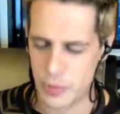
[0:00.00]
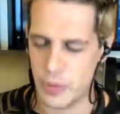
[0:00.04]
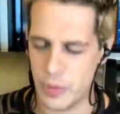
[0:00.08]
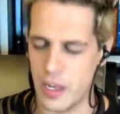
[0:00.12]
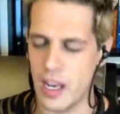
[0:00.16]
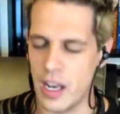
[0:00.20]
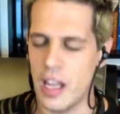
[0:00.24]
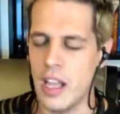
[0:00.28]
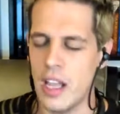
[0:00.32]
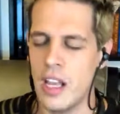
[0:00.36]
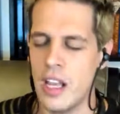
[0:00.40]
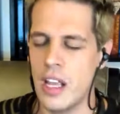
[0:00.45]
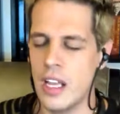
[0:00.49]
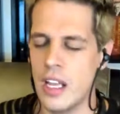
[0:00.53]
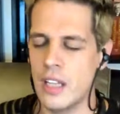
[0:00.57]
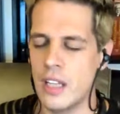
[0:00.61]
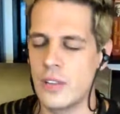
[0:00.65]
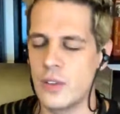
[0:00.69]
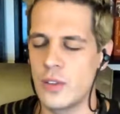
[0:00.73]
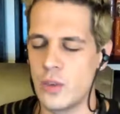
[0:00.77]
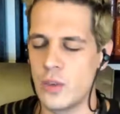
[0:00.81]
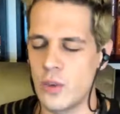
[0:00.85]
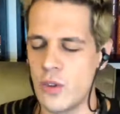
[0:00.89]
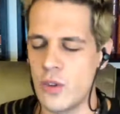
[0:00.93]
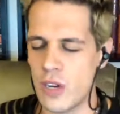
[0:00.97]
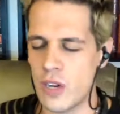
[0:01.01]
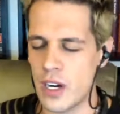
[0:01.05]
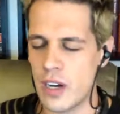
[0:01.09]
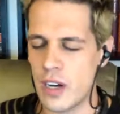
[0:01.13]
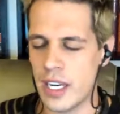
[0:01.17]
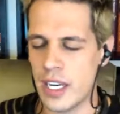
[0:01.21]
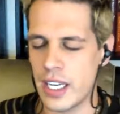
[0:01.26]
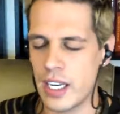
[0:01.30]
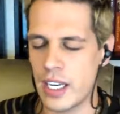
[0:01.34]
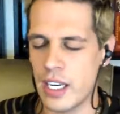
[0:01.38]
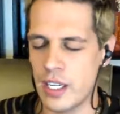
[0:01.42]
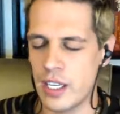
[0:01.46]
But Laura and
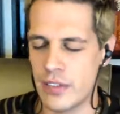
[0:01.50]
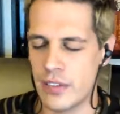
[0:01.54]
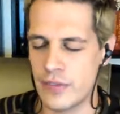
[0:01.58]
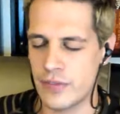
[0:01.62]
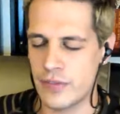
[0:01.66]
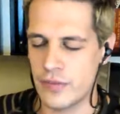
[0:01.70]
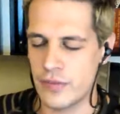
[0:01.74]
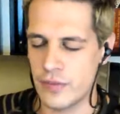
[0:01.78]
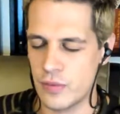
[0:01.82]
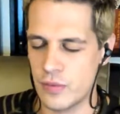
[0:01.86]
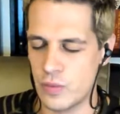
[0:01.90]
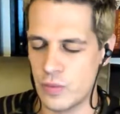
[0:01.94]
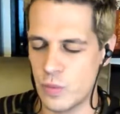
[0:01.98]
I kind of